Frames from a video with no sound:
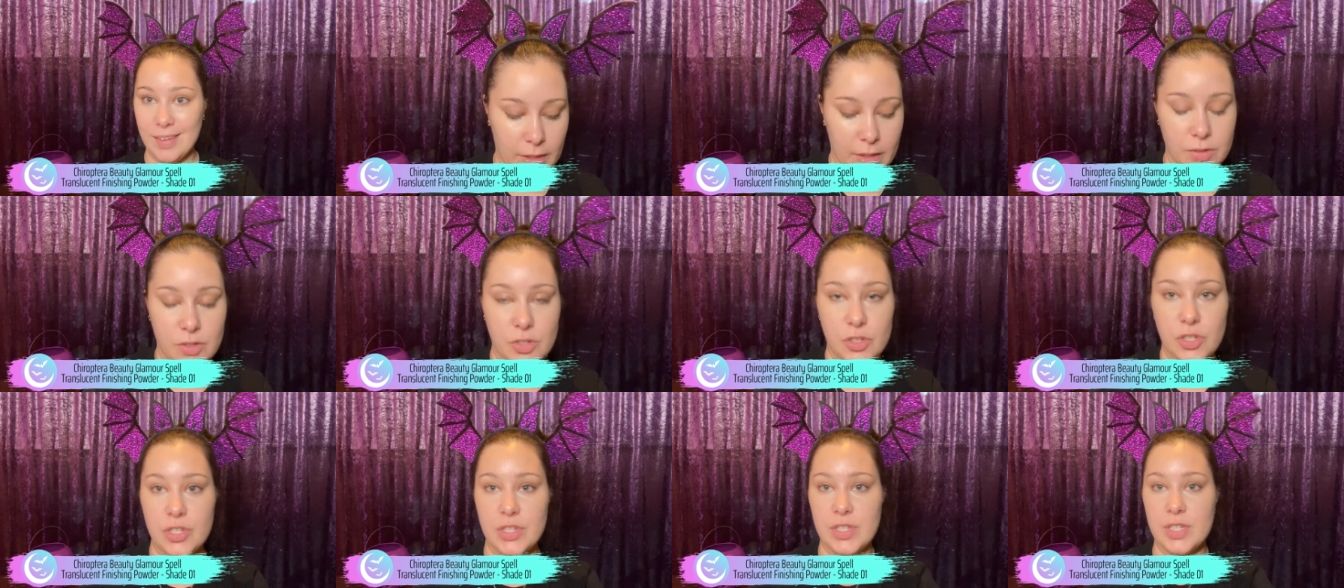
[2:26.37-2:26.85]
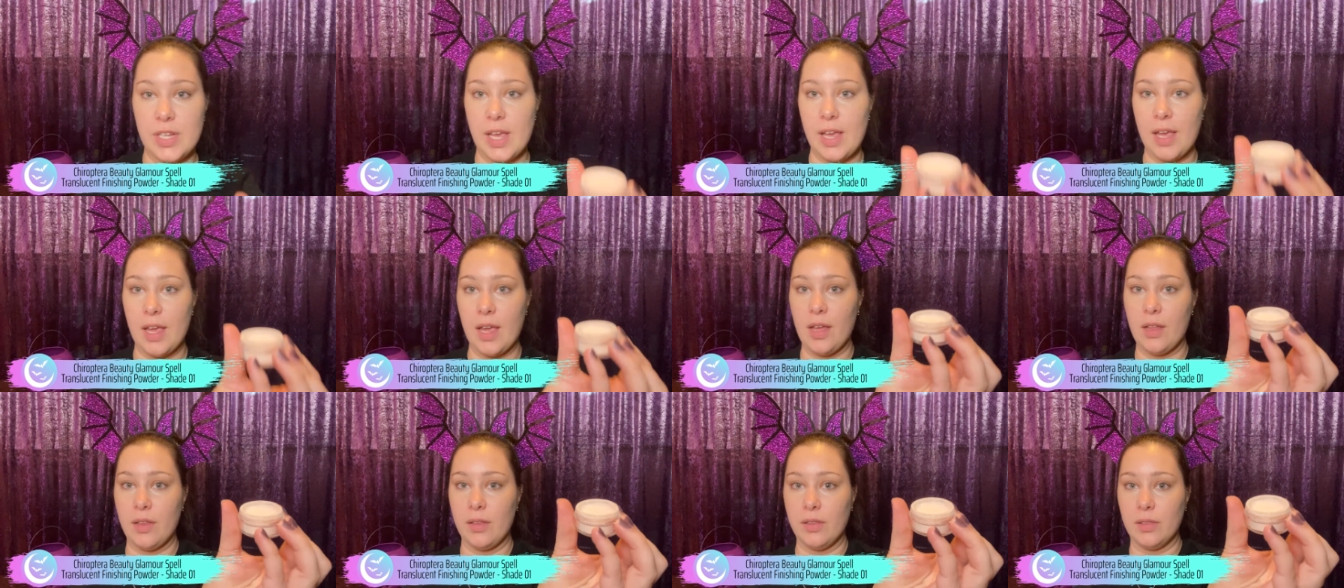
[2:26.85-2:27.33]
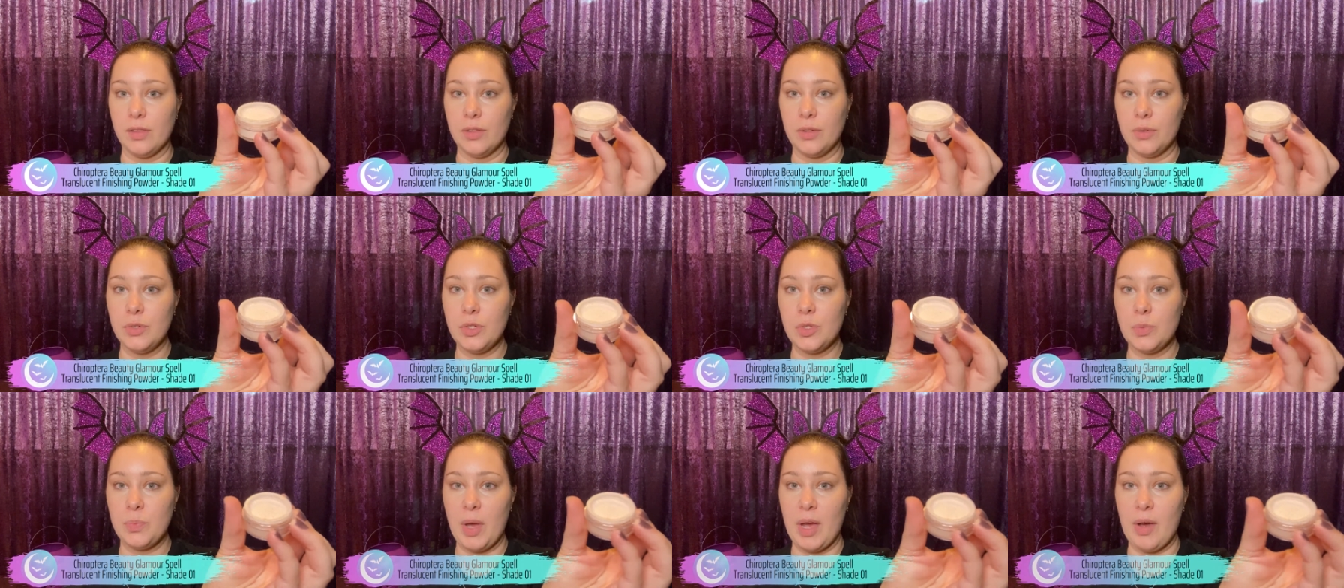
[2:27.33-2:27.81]
It's just a
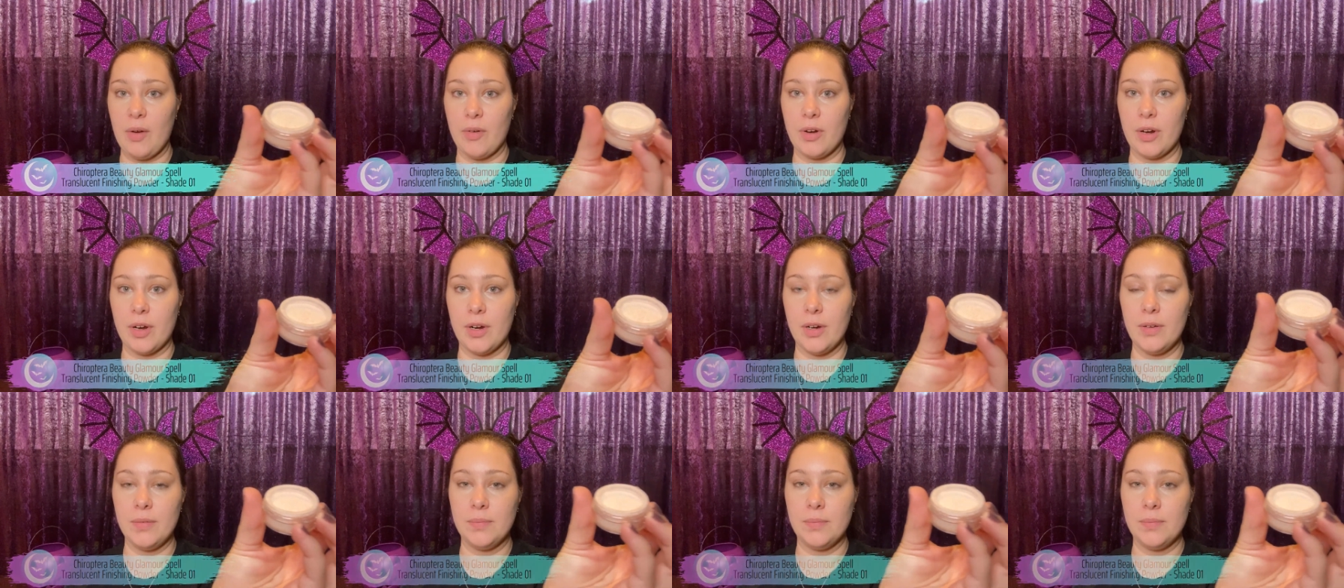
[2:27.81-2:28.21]
loose powder